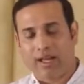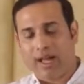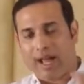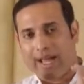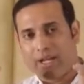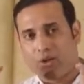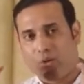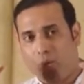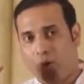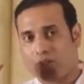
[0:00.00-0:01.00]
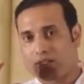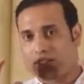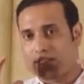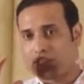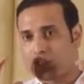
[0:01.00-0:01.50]
I know what
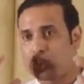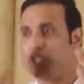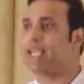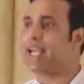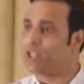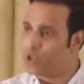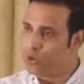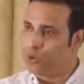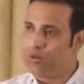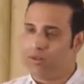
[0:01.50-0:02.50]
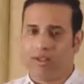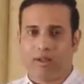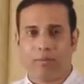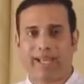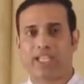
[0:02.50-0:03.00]
she can do
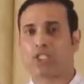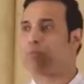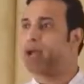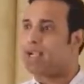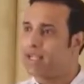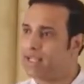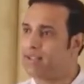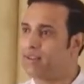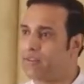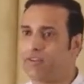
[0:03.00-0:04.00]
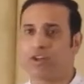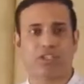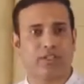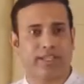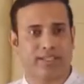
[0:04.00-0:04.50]
by expanding
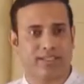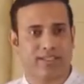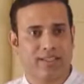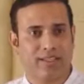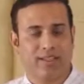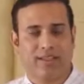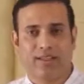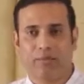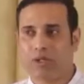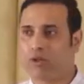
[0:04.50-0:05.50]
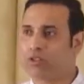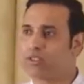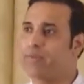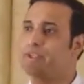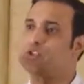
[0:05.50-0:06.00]
first innings. Because
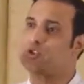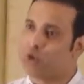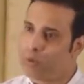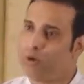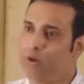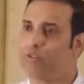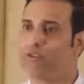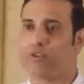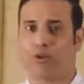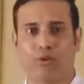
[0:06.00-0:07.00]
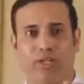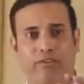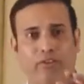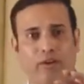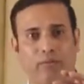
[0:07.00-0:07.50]
there have been so many offers, not only
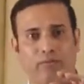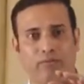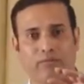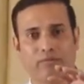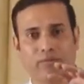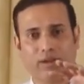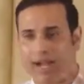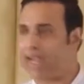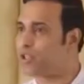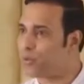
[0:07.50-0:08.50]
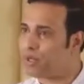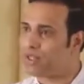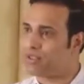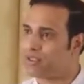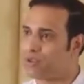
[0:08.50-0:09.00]
from
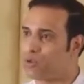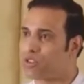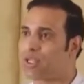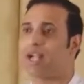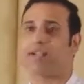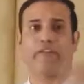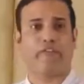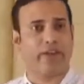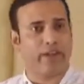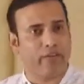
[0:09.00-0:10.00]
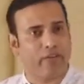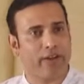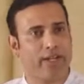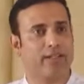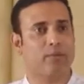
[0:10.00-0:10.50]
Hyderabad to start
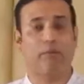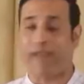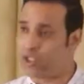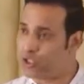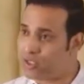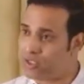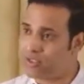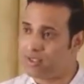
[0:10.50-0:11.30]
different branches,